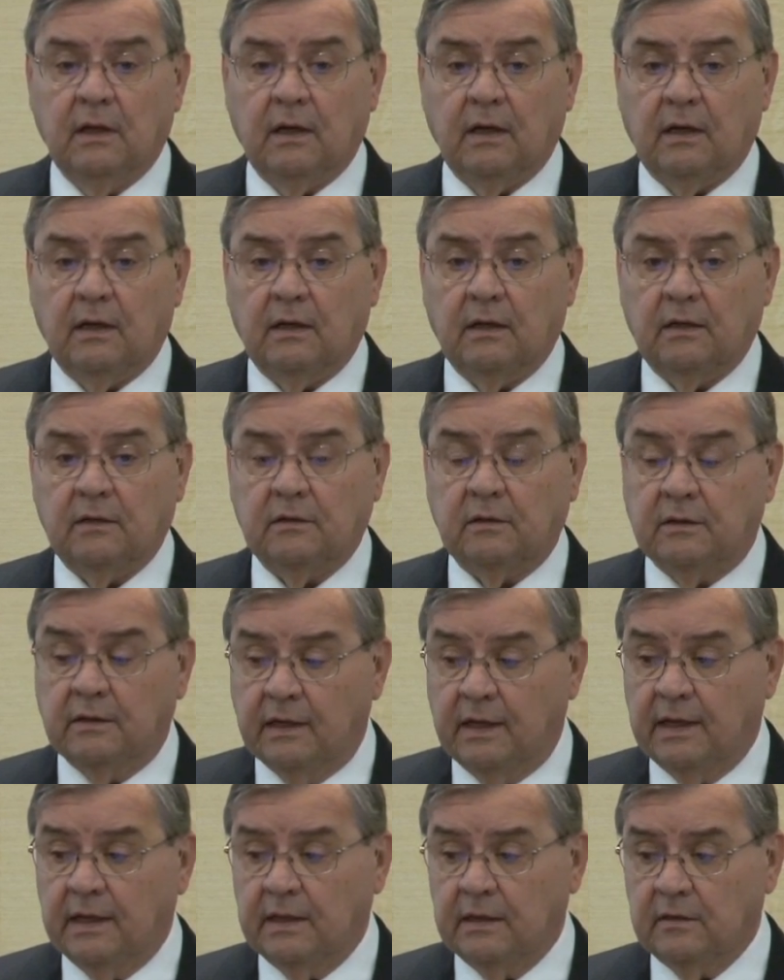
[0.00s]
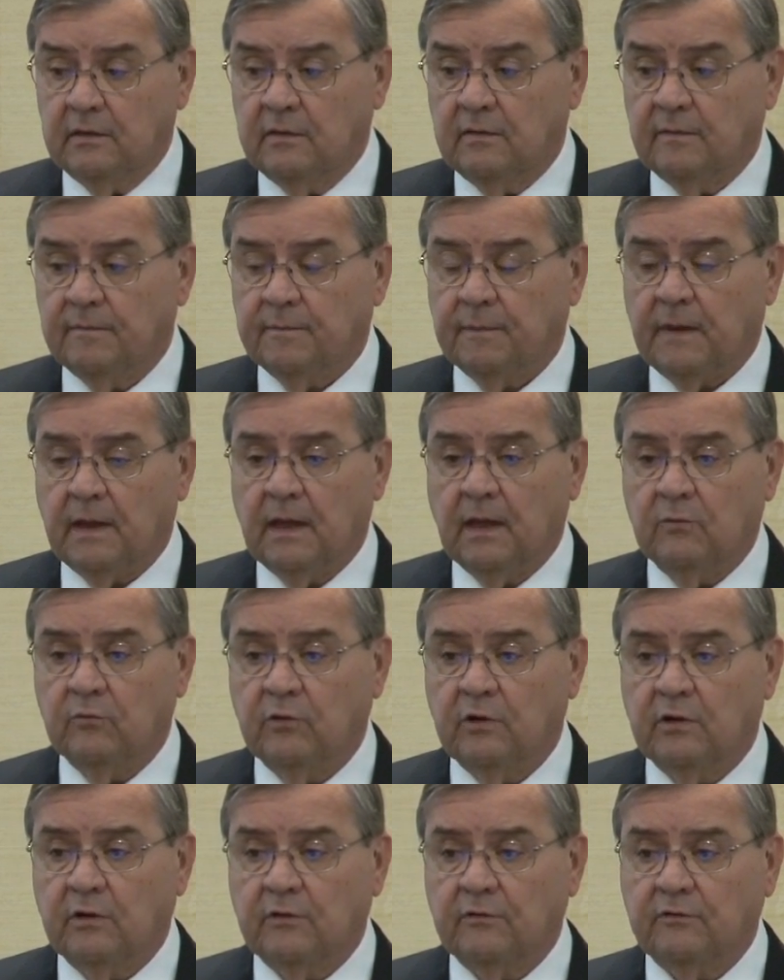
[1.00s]
to date and
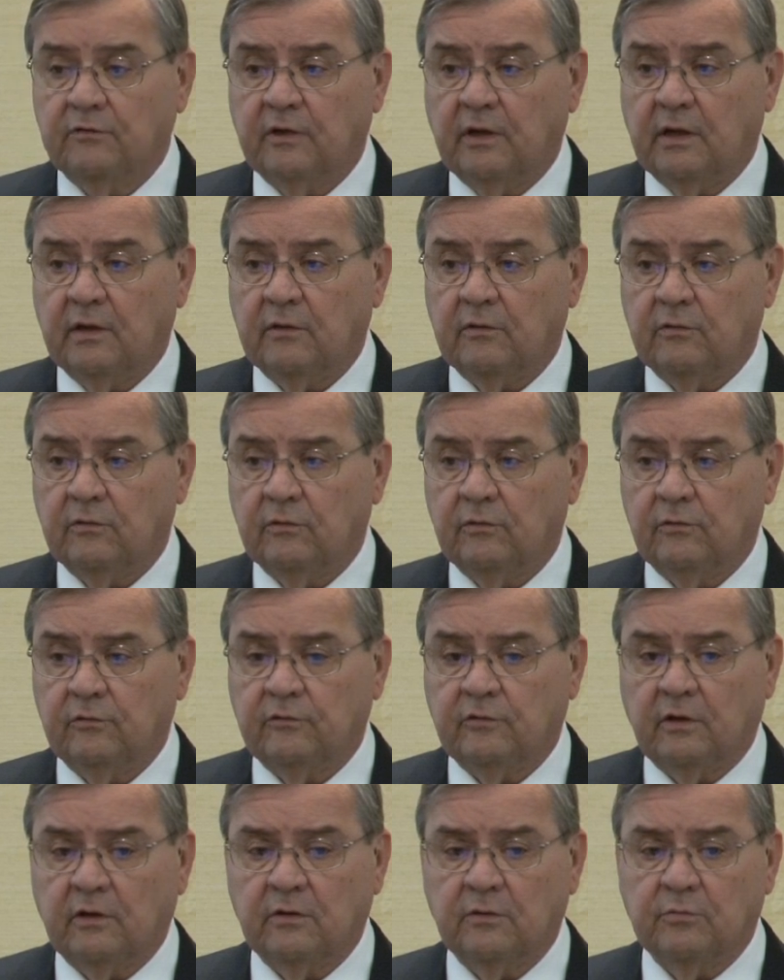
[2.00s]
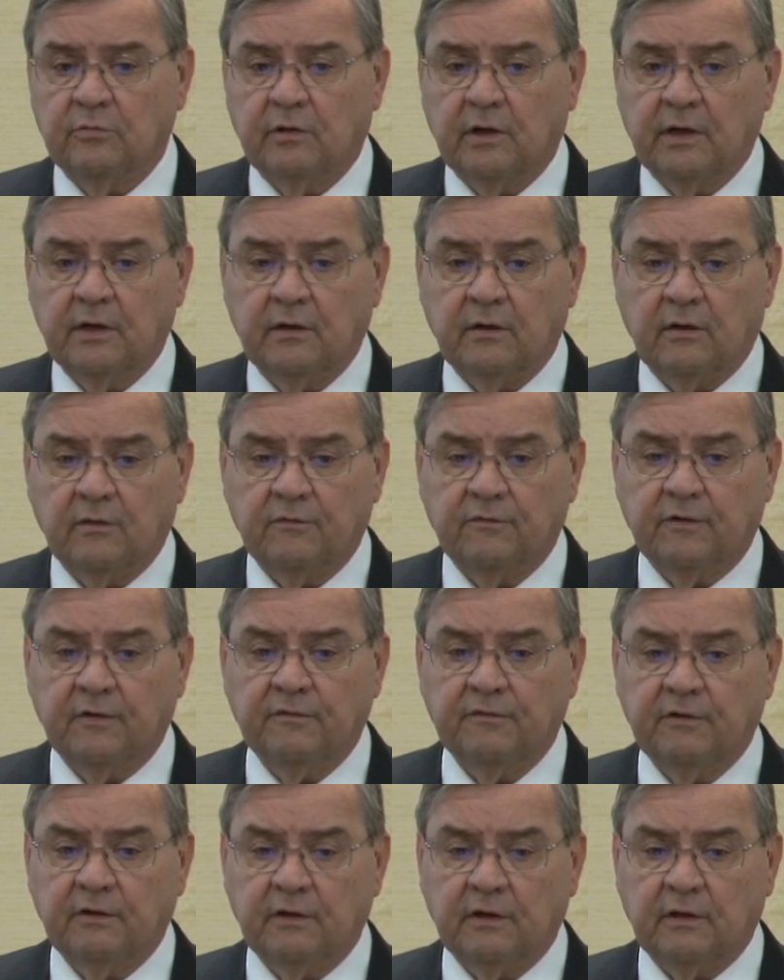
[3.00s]
we are set to celebrate our
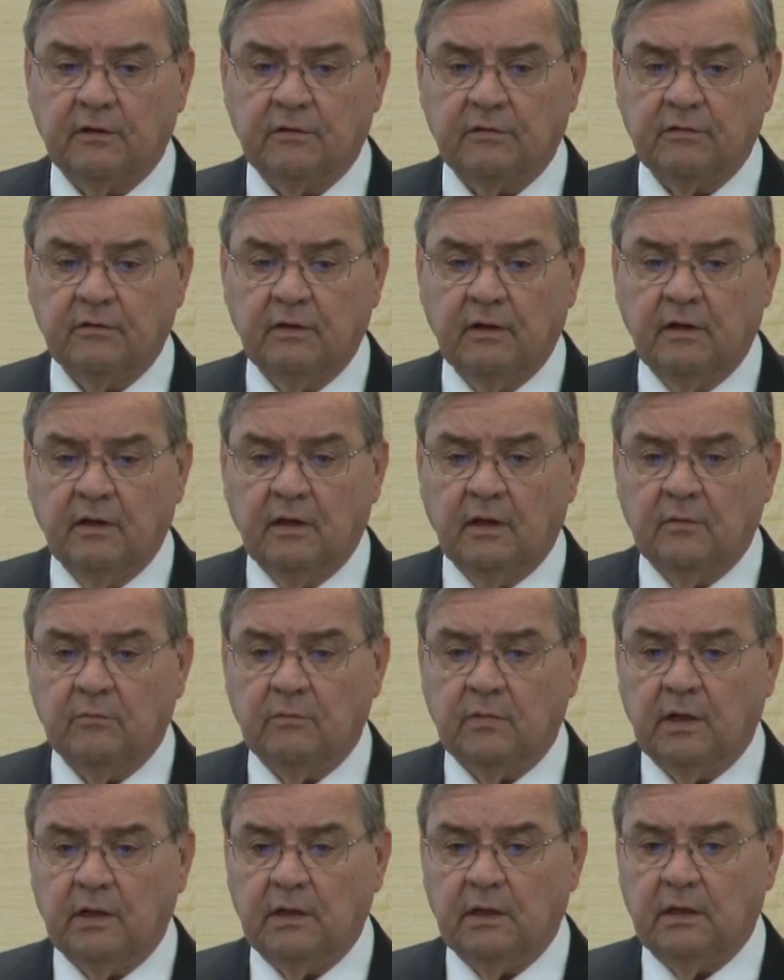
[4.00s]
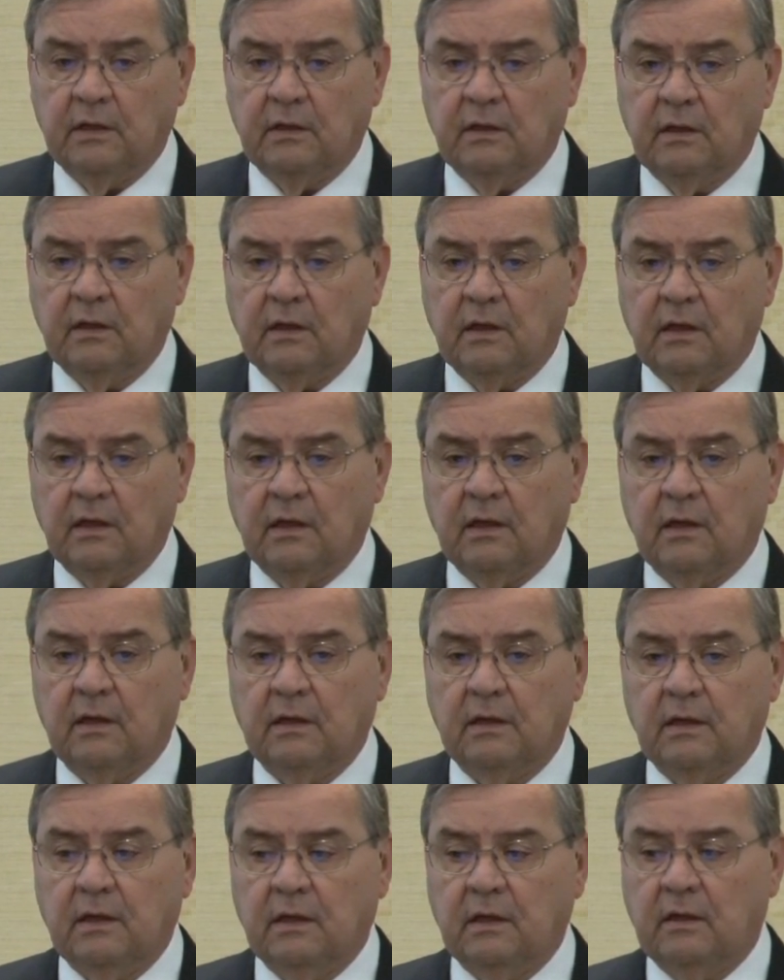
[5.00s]
50th meeting
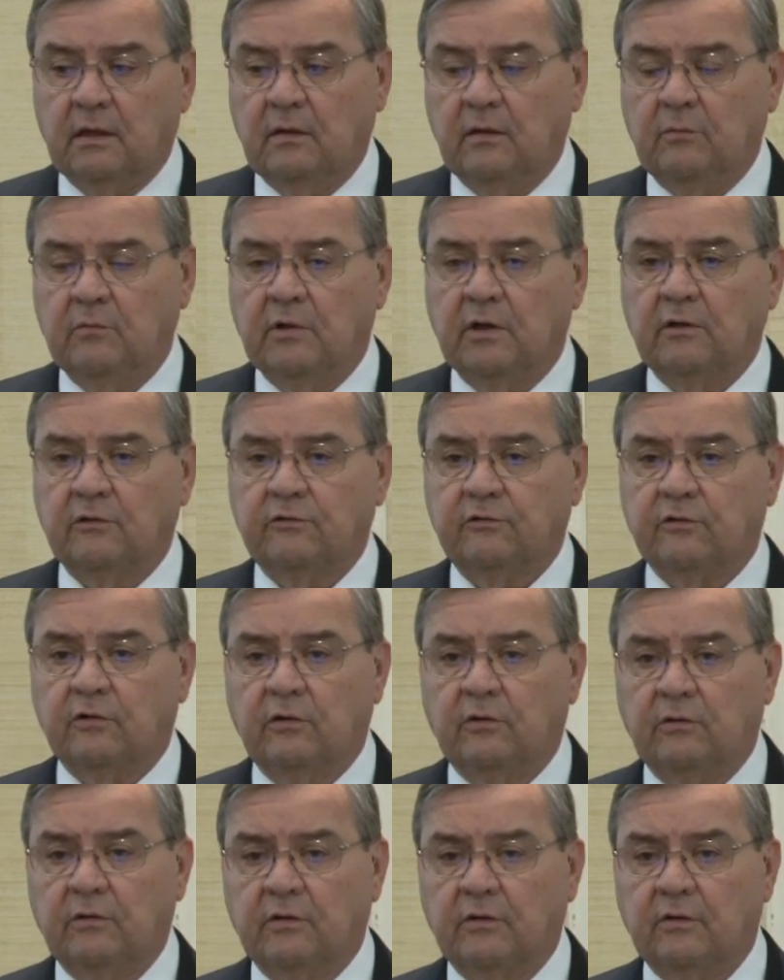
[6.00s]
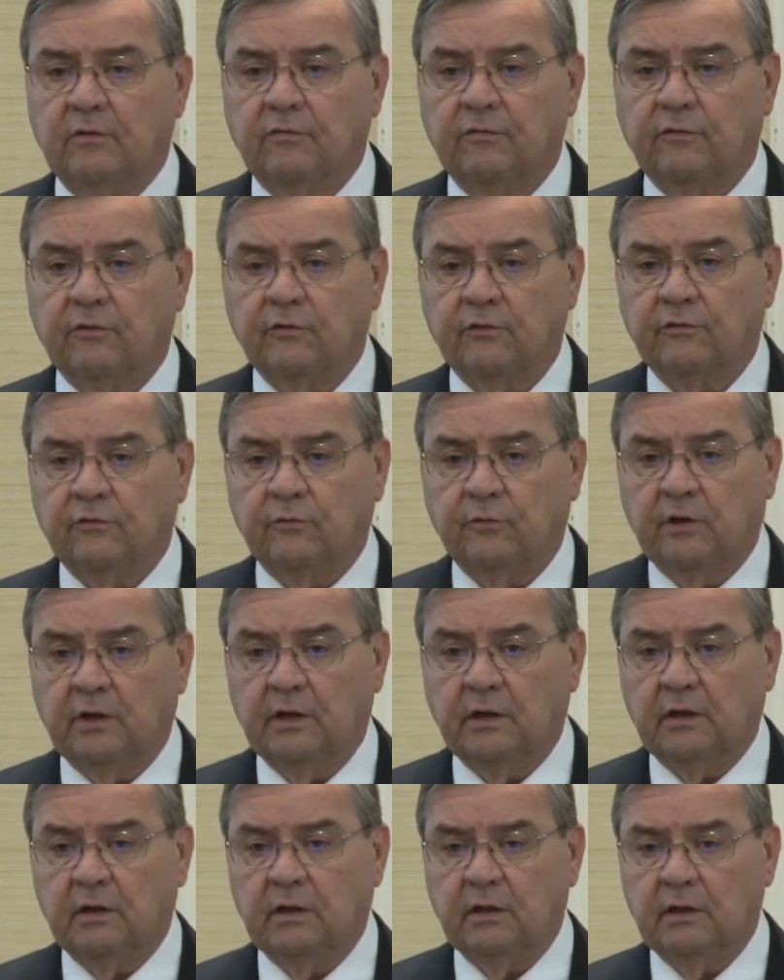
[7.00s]
uh, in Minnesota the first
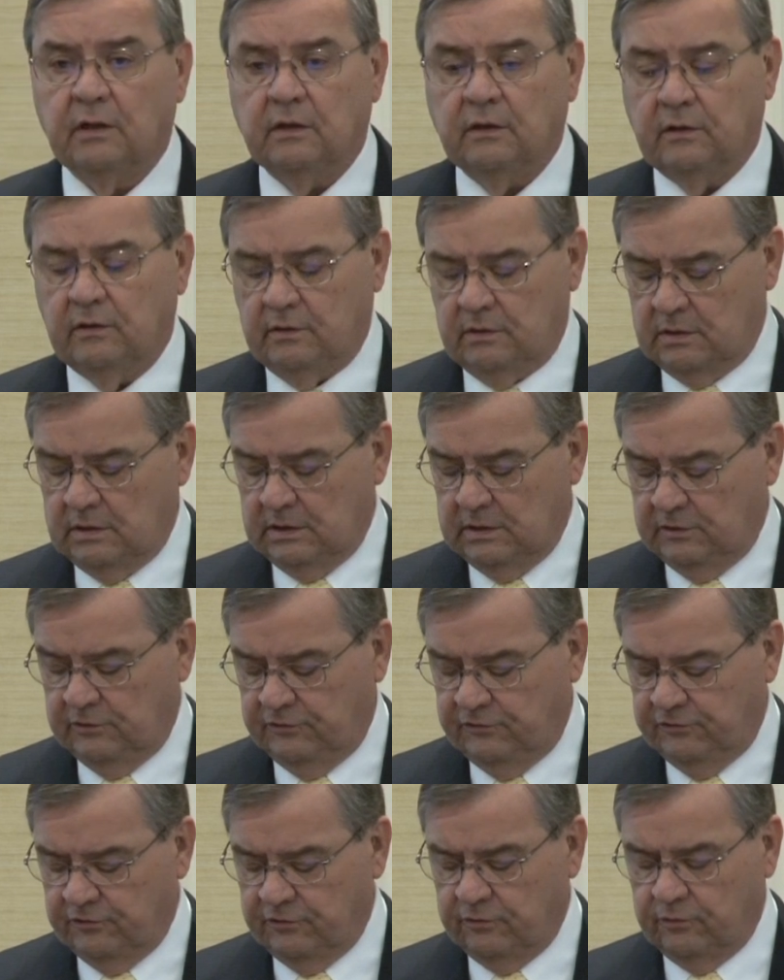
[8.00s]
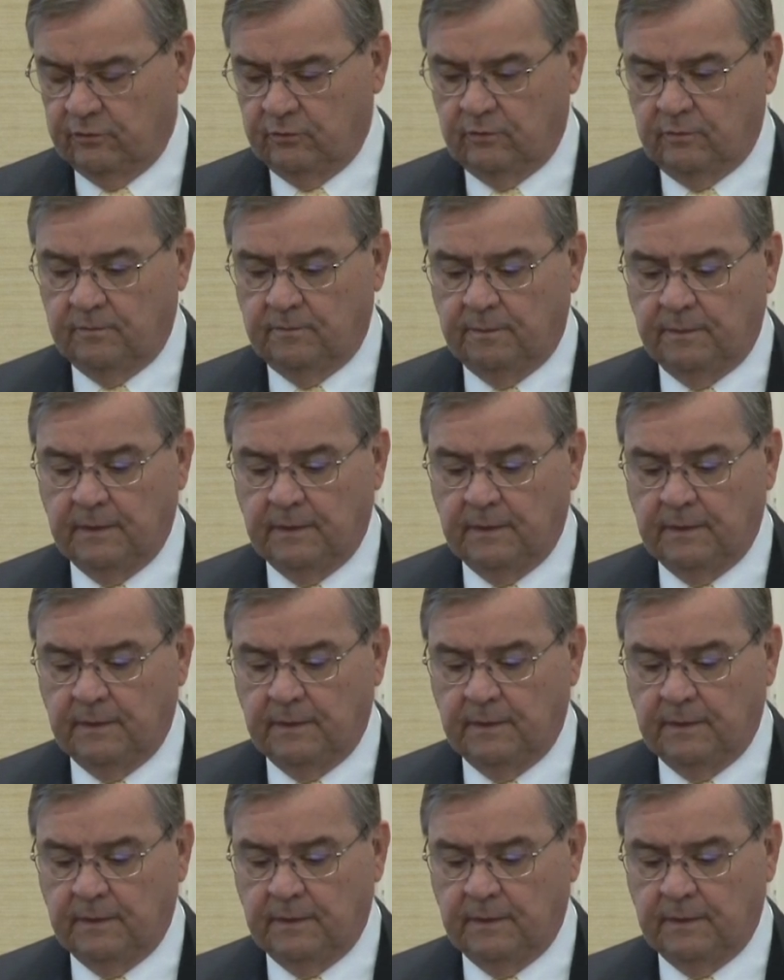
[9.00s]
week in, in June.